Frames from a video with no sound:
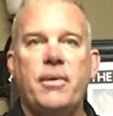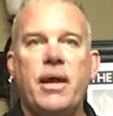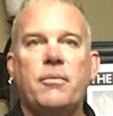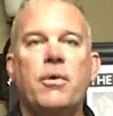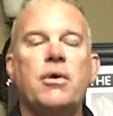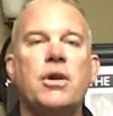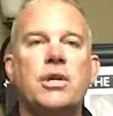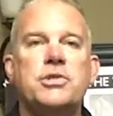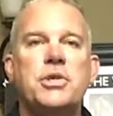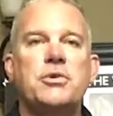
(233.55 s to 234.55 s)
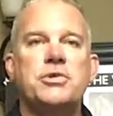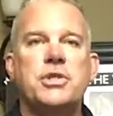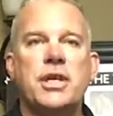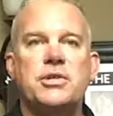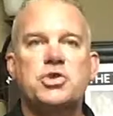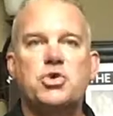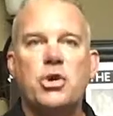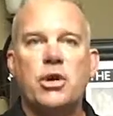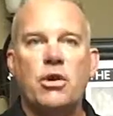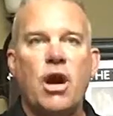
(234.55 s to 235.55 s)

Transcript: And what you're going to do is you're going to trigger